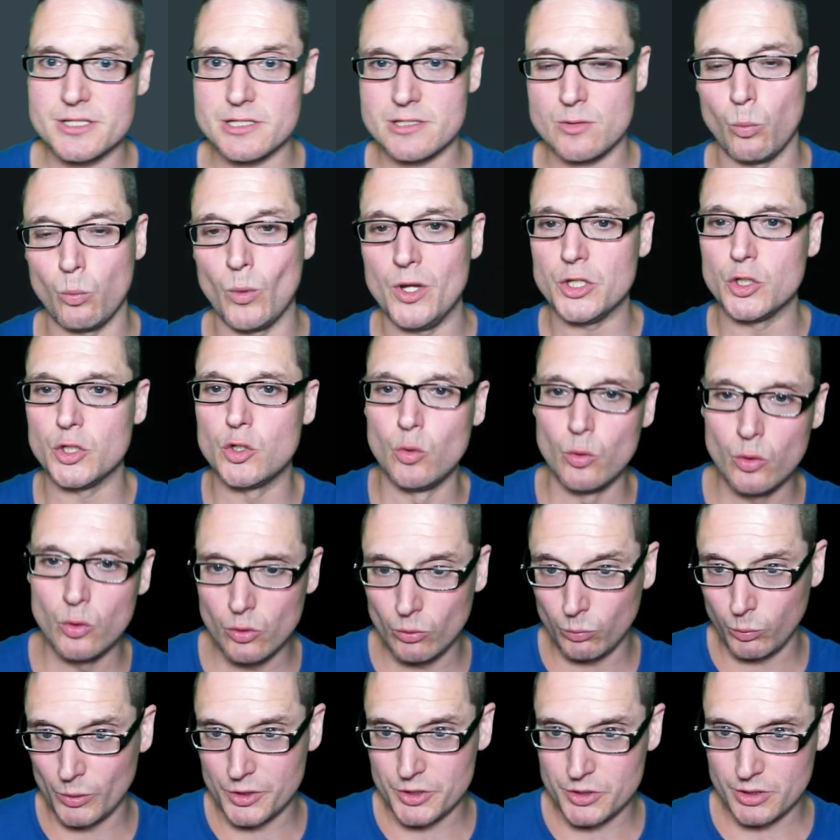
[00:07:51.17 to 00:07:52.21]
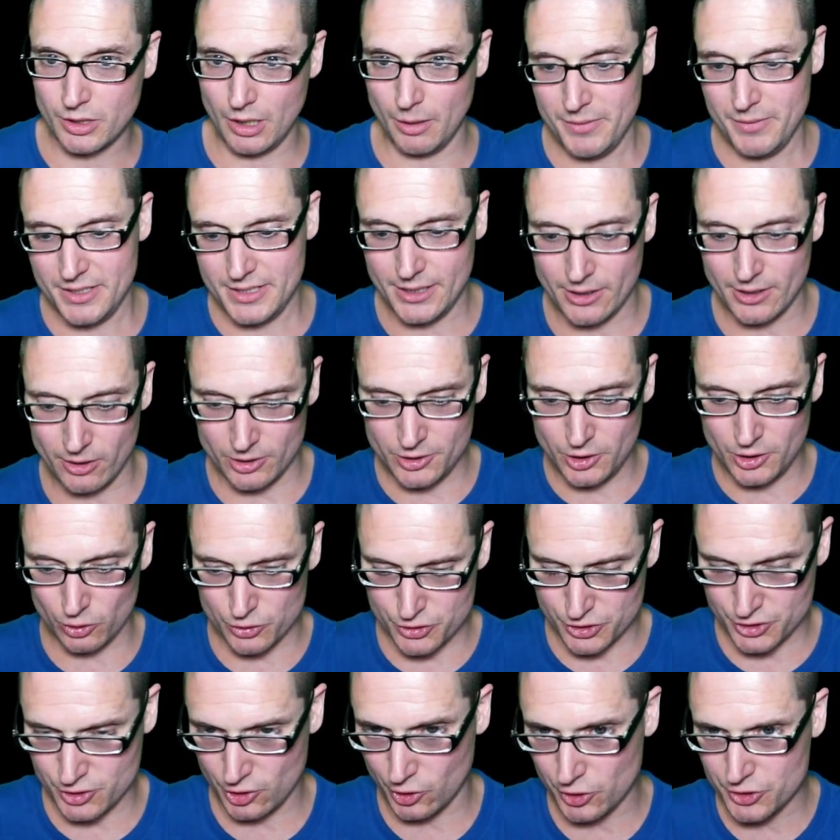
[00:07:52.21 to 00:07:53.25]
when Google, when you come in here and you're
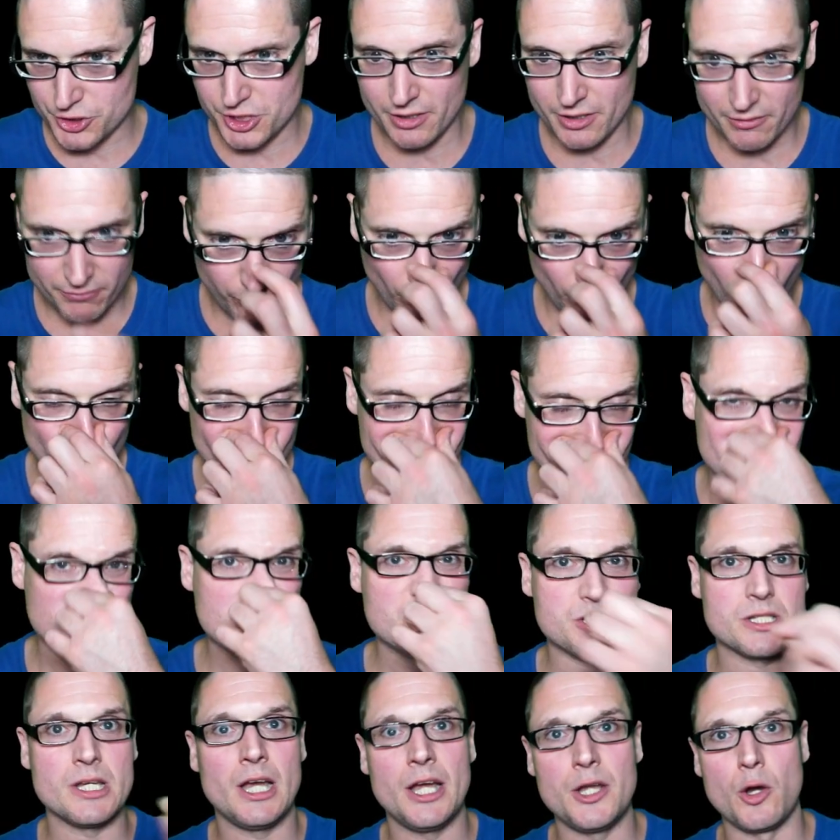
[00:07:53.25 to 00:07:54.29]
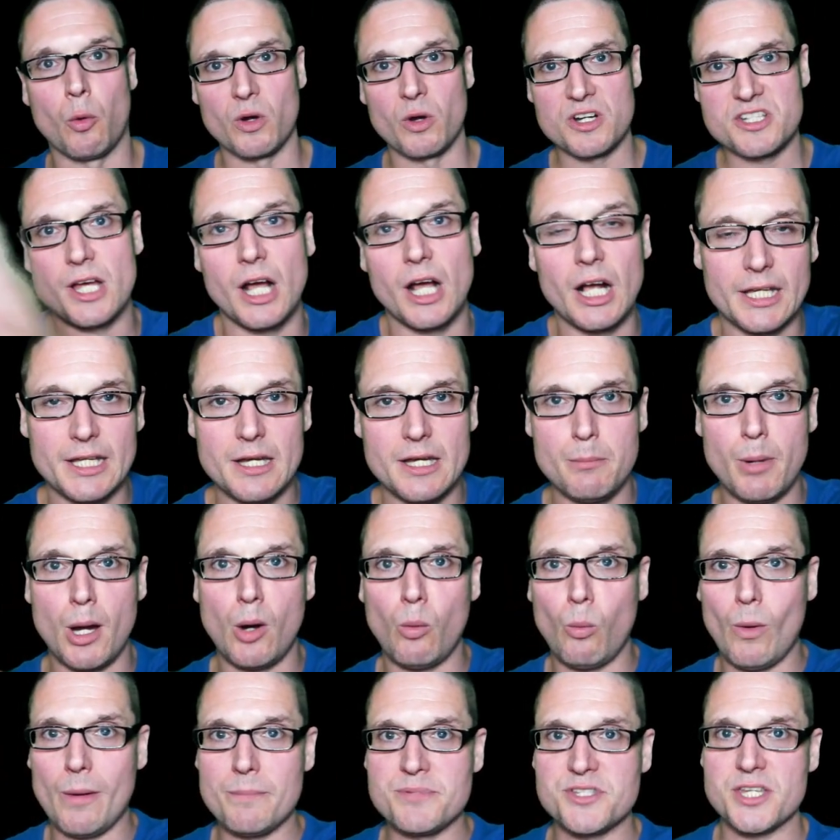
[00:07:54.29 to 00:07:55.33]
searching for reviews, and I know we're talking about
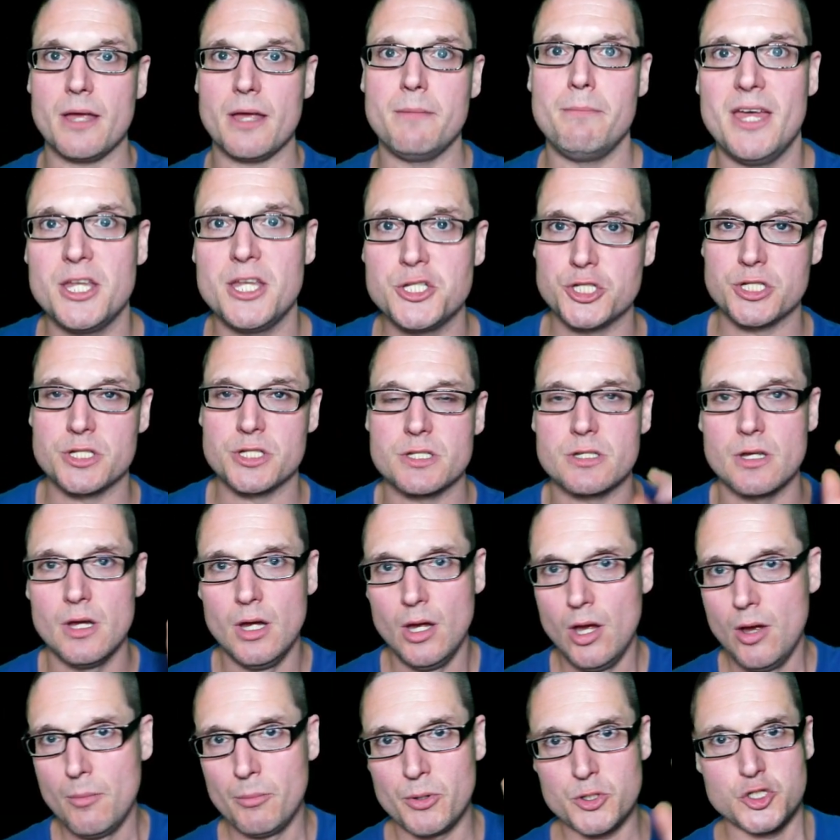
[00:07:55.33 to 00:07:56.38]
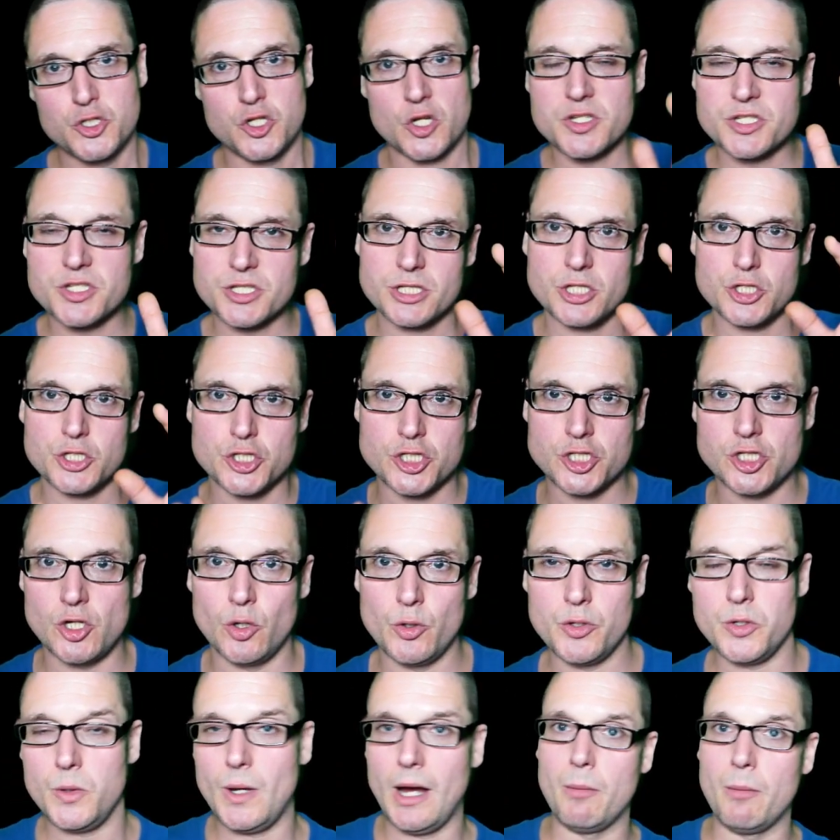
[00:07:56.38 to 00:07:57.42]
website mentions, but just to show you
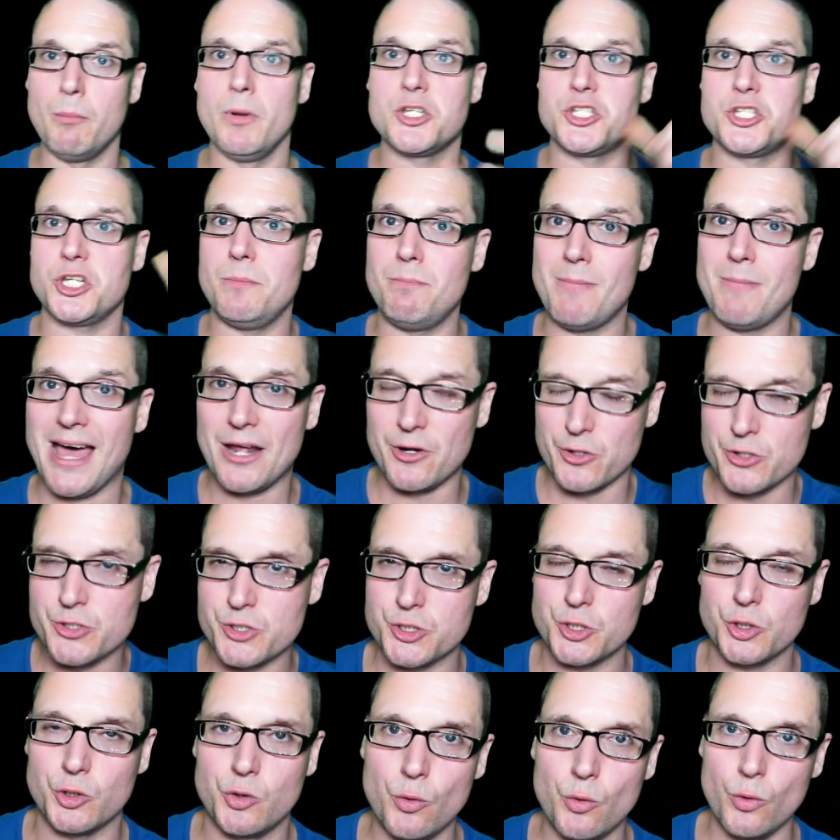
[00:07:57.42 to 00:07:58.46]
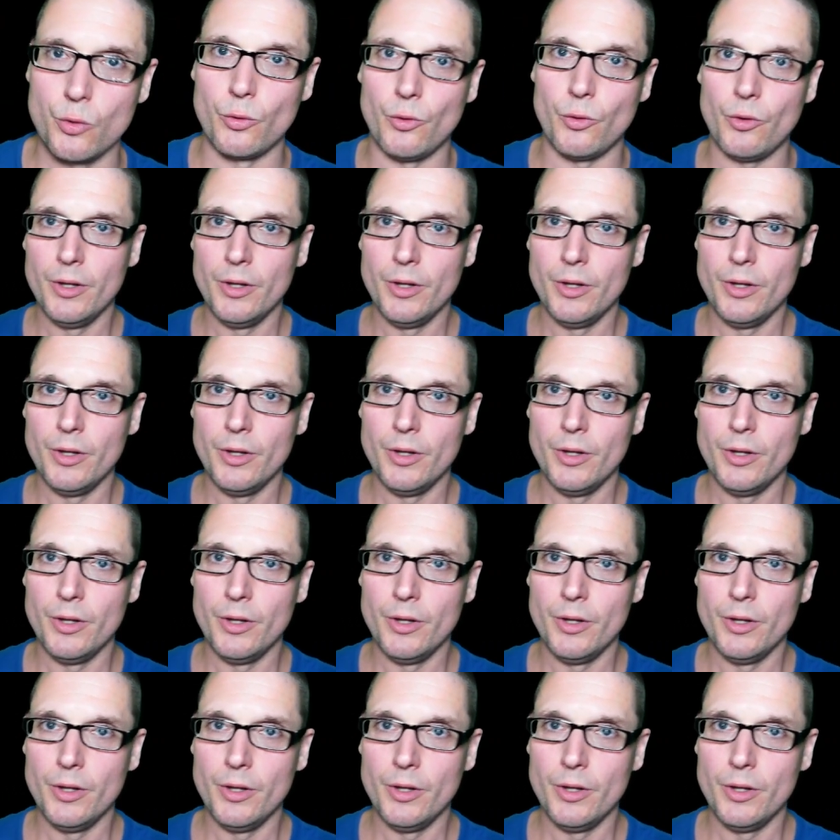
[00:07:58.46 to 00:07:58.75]
how much it matters to Google,